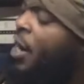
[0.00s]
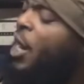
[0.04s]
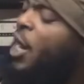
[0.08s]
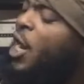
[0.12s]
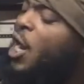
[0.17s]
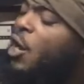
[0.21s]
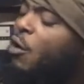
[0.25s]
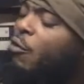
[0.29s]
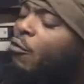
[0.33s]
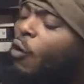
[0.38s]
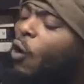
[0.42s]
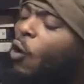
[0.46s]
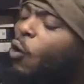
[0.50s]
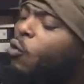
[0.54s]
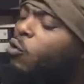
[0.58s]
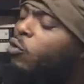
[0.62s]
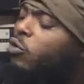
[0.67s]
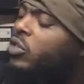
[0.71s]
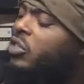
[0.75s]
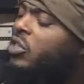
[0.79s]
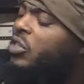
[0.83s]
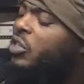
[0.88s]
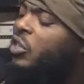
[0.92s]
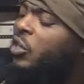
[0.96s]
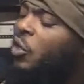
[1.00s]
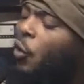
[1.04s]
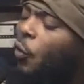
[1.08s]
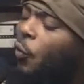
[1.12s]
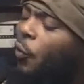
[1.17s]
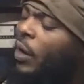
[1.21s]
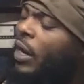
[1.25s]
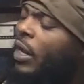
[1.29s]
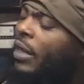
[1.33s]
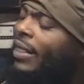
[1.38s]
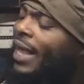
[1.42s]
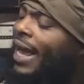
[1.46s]
he grows to
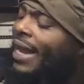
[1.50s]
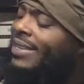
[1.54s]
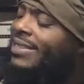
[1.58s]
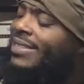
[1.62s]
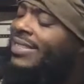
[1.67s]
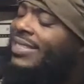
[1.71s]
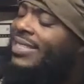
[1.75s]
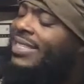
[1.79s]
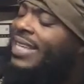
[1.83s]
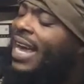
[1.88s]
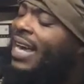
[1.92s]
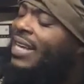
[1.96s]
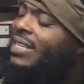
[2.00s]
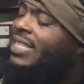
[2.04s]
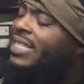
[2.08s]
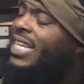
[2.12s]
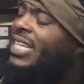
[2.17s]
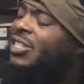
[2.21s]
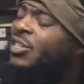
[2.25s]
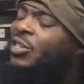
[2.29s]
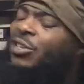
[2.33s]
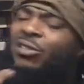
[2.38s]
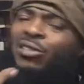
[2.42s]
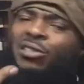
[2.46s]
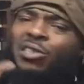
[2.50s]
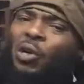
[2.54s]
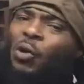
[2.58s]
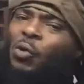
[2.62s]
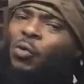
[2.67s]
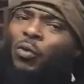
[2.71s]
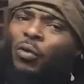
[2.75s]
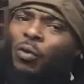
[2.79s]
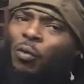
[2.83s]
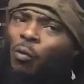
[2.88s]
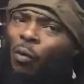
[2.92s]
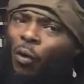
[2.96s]
agree that sex is her
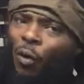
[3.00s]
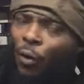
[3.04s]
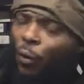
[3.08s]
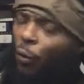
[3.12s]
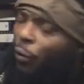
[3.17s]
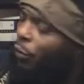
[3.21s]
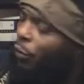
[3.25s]
total worth.